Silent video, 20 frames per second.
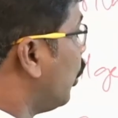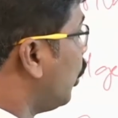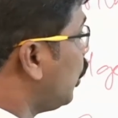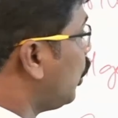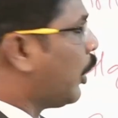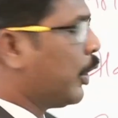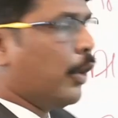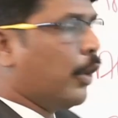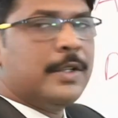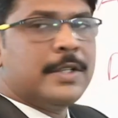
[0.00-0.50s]
known
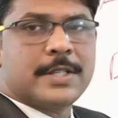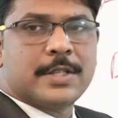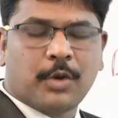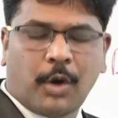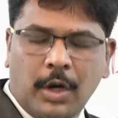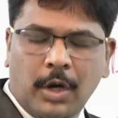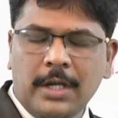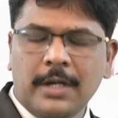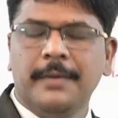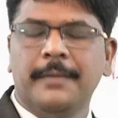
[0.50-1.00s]
to unknown, is
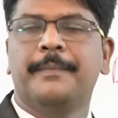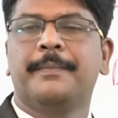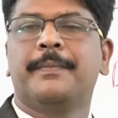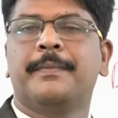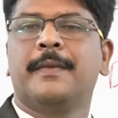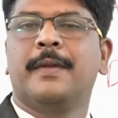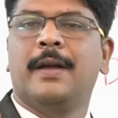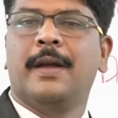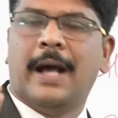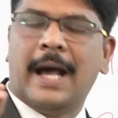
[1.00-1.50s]
called
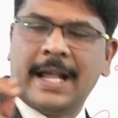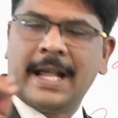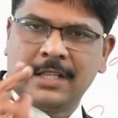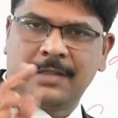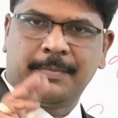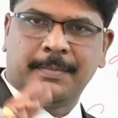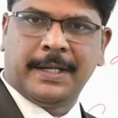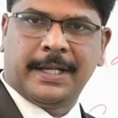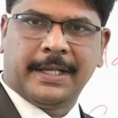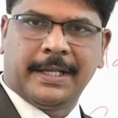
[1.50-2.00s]

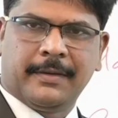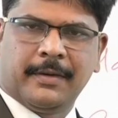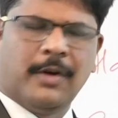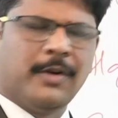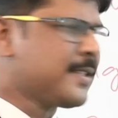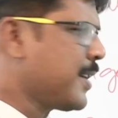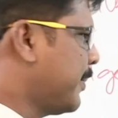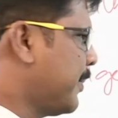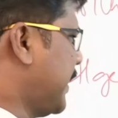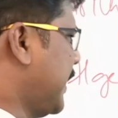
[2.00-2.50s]
arithmetic
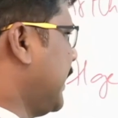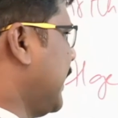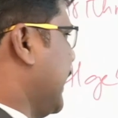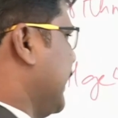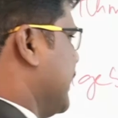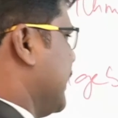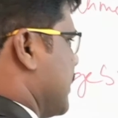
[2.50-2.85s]
or something like